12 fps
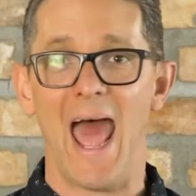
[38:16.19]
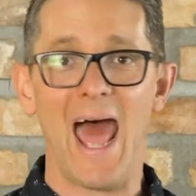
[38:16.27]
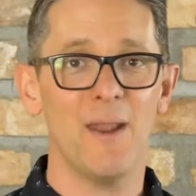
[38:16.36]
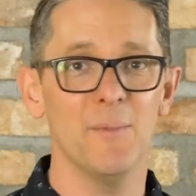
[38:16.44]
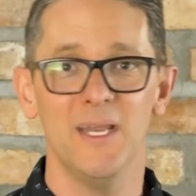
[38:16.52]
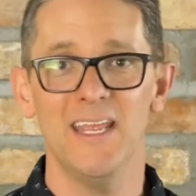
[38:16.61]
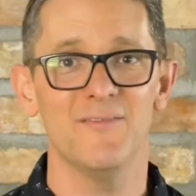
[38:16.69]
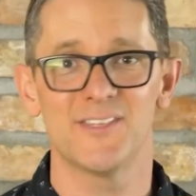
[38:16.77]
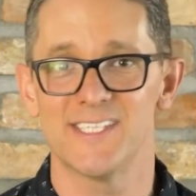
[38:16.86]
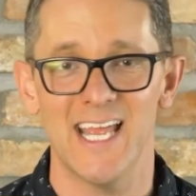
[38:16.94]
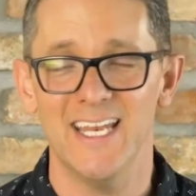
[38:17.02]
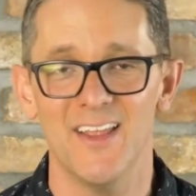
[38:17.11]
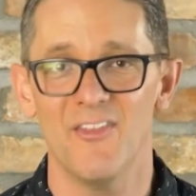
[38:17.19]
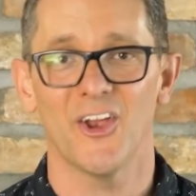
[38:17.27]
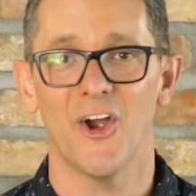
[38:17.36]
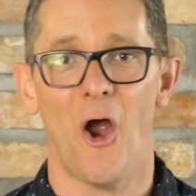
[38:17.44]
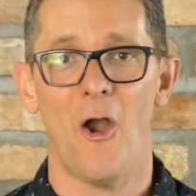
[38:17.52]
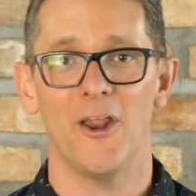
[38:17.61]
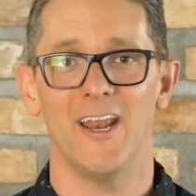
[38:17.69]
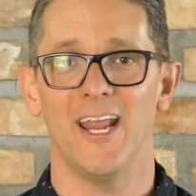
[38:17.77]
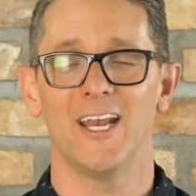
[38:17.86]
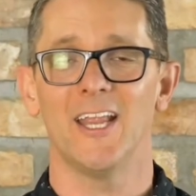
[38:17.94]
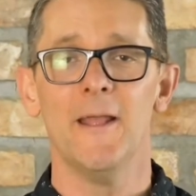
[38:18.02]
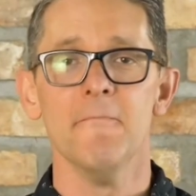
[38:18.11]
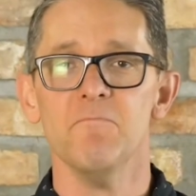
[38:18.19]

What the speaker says: Adam and Eve sinned in the garden and